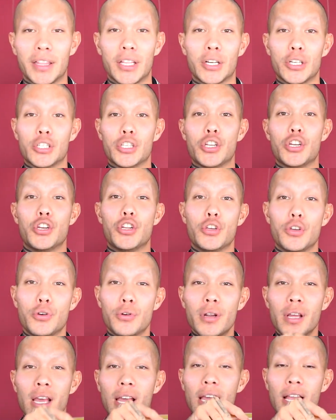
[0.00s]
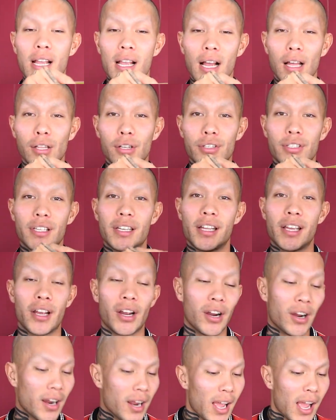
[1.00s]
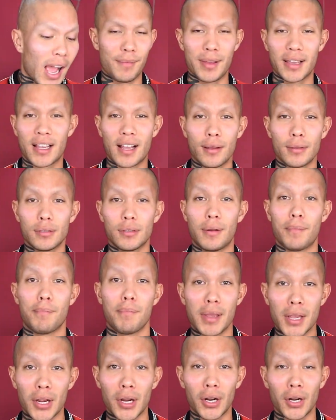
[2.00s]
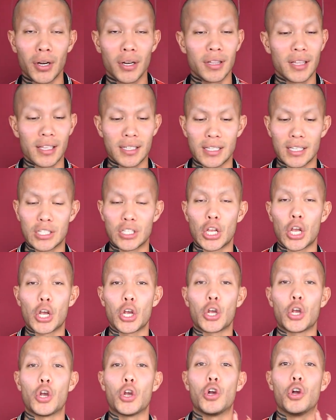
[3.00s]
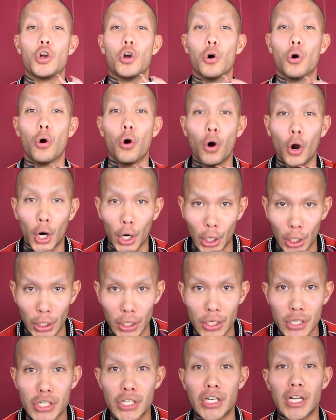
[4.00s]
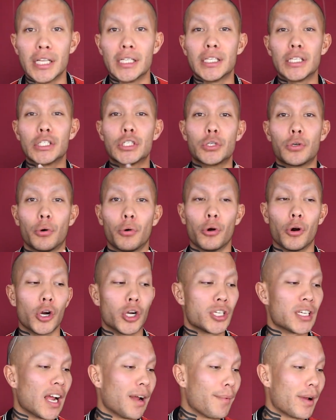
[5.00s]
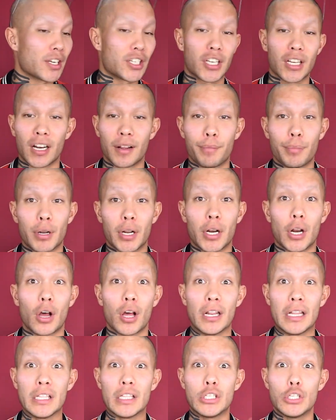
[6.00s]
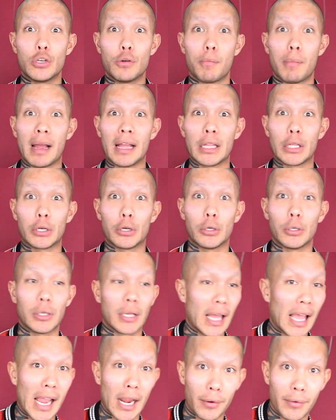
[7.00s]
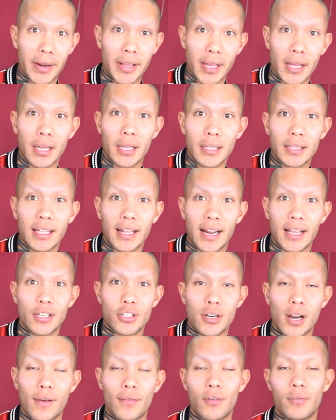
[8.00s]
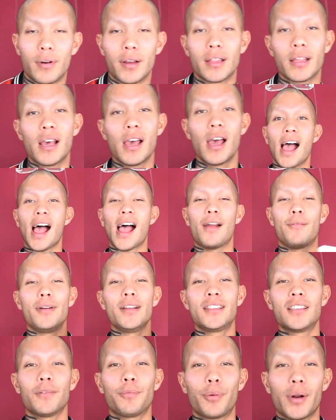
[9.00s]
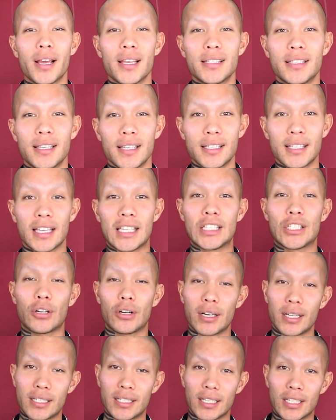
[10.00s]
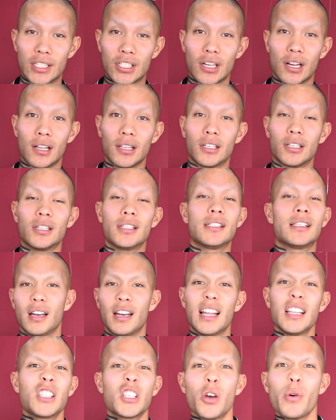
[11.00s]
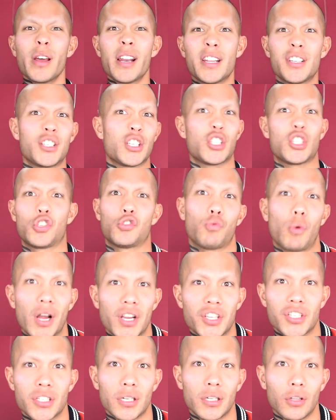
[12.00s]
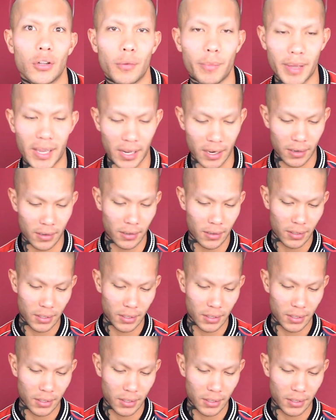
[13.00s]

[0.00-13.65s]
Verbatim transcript: there's nude colors in here it comes with a mirror this is gorge this is gorge i'm actually gonna put it onto my little area that i travel with at retail price this is 36 dollars let's go ahead and just swatch it a little bit